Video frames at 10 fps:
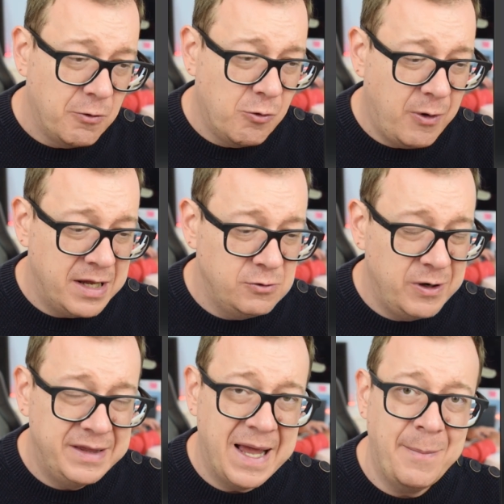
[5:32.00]
when
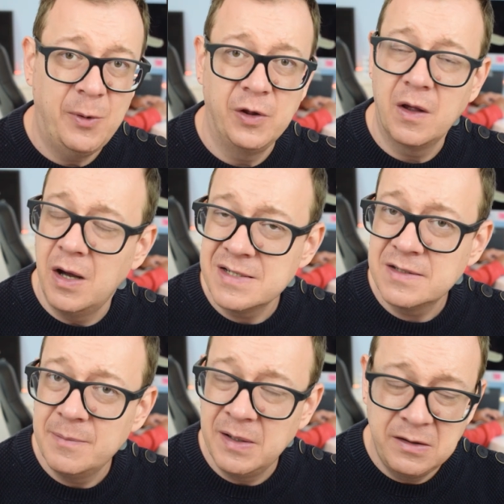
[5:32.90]
we tap on the
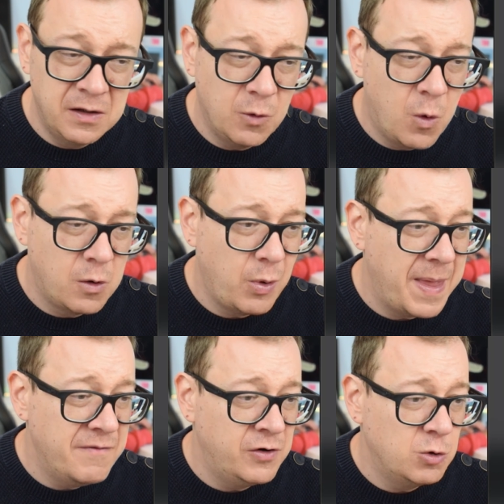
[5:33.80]
console button or
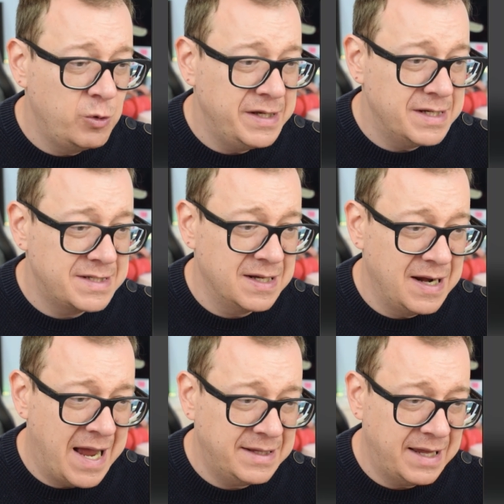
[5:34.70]
whenever we
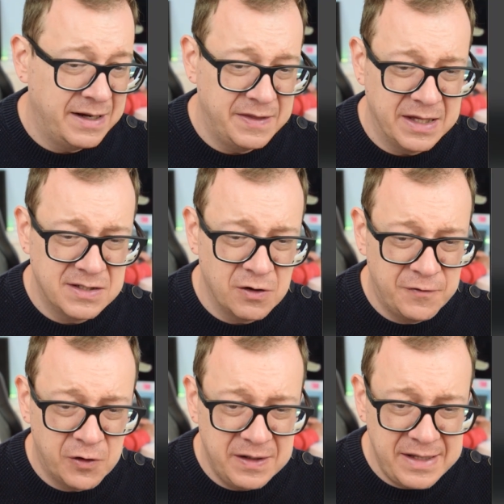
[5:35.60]
select anything. So
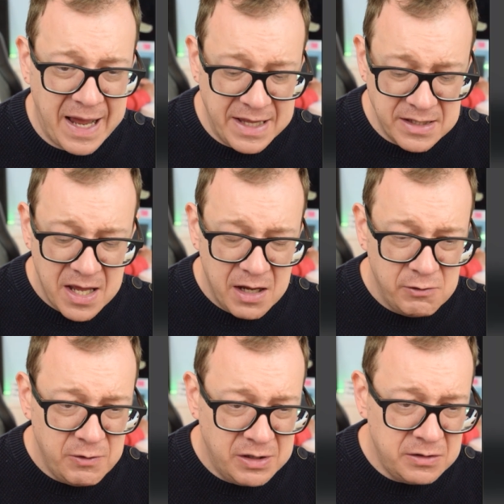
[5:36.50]
for that,
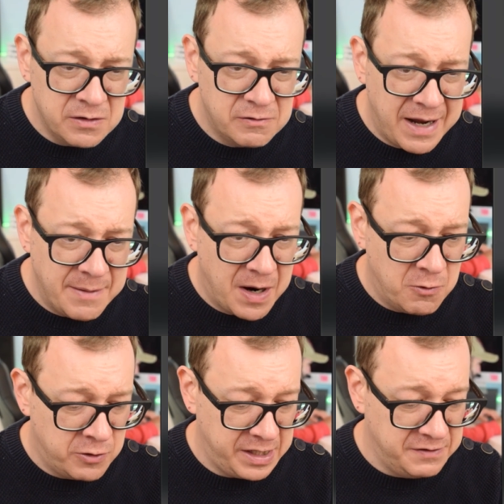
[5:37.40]
we want to grab
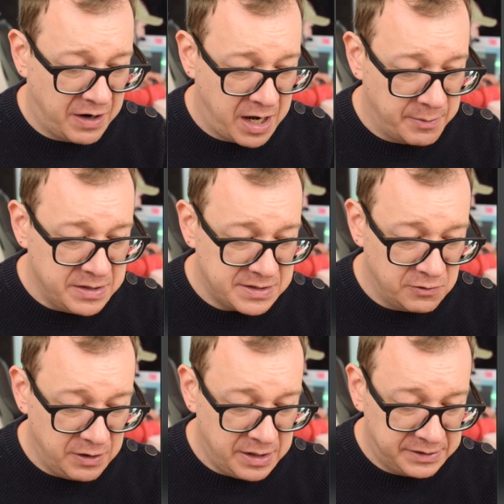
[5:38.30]
our environment.
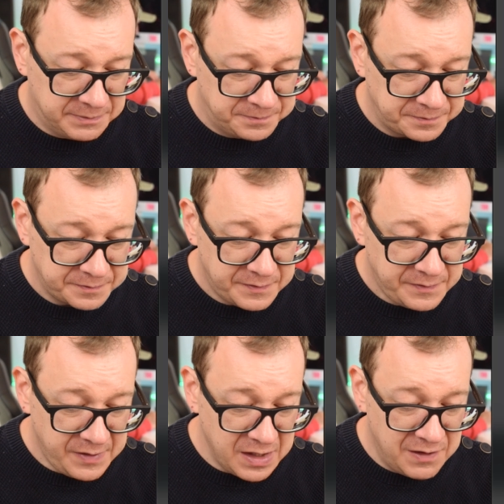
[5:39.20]
So at
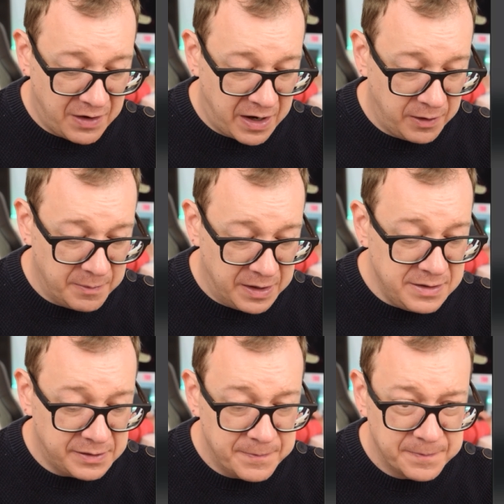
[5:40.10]
environment